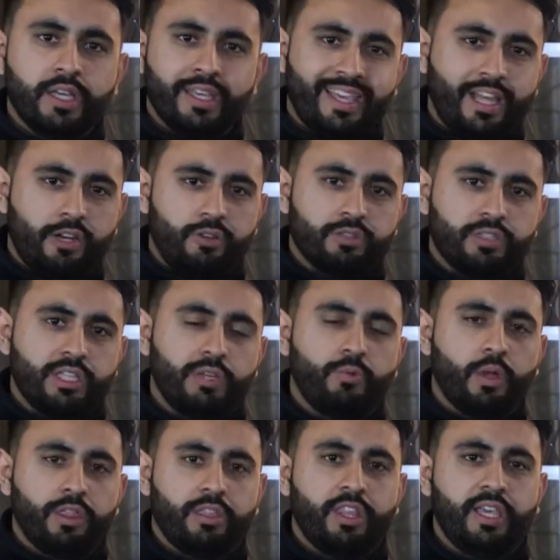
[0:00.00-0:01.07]
Cannot see
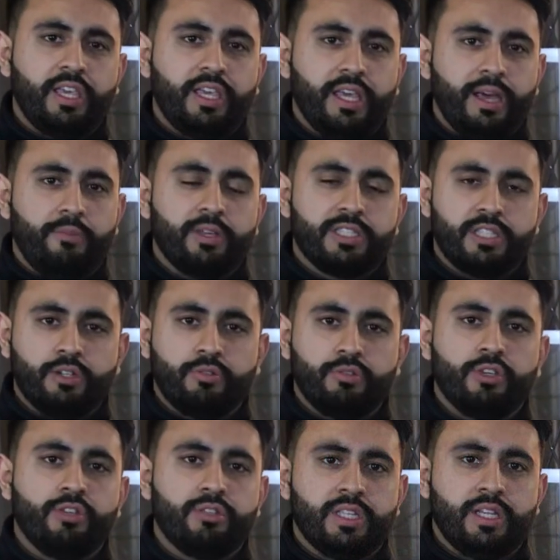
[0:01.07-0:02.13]
one thing, and we're still
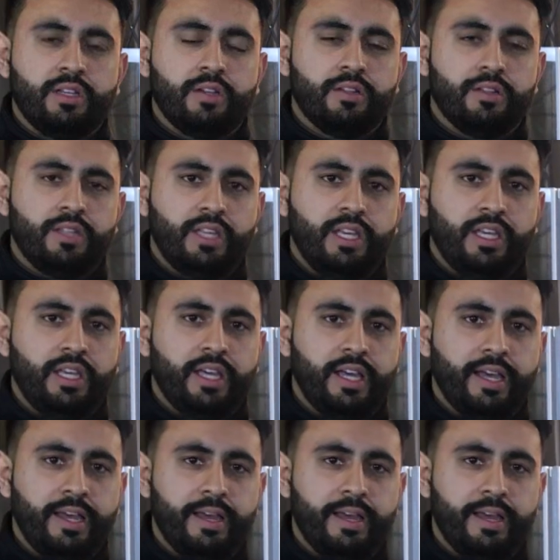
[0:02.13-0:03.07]
using the